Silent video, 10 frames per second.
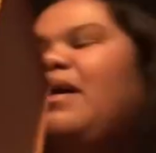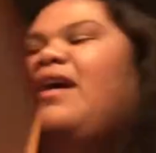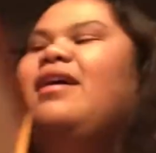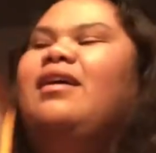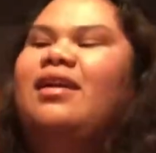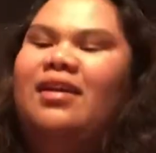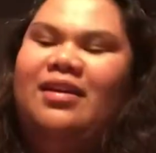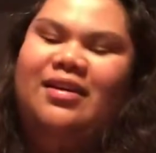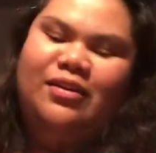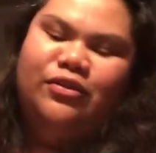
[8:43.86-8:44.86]
bag.
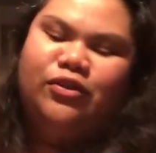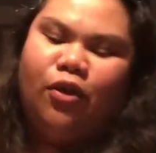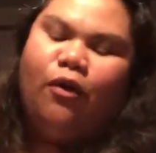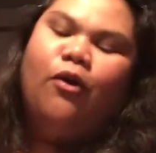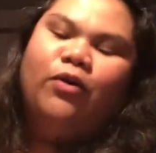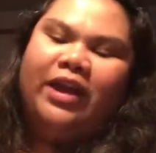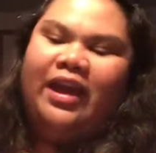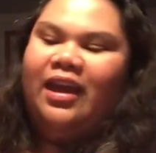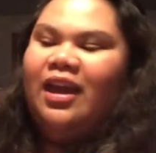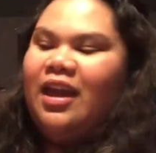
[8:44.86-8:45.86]
So
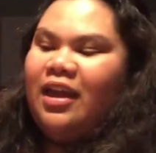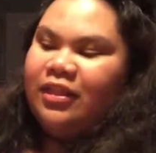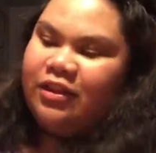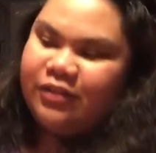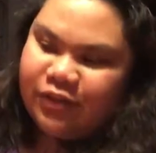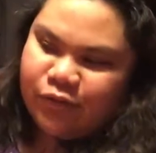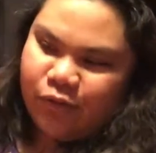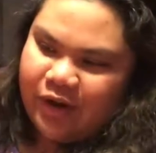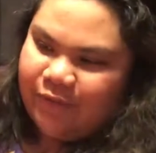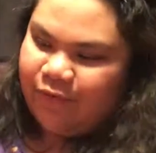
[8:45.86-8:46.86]
okay, there's a
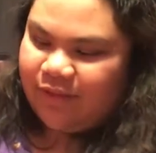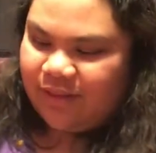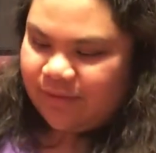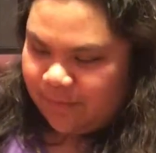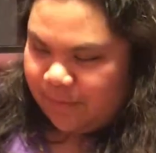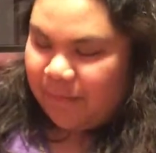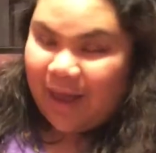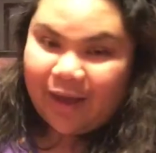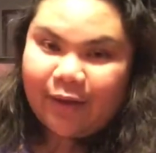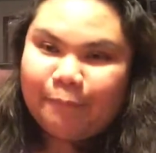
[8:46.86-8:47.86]
story for this
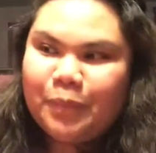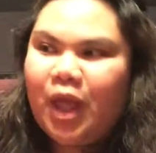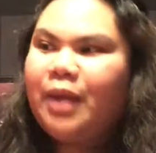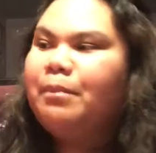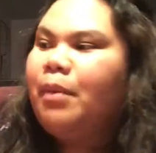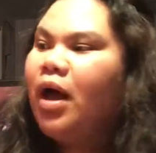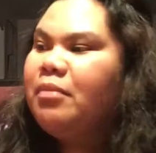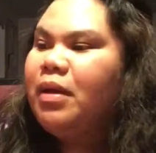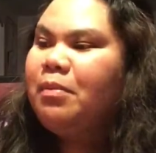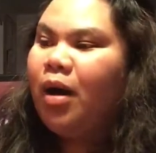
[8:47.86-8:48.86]
bag. I bought
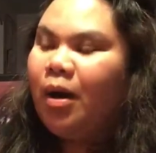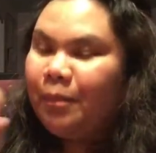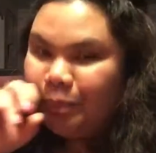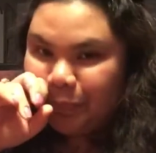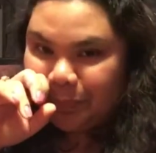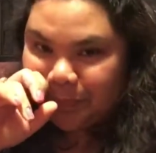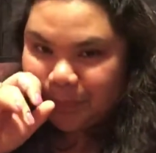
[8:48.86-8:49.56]
my mom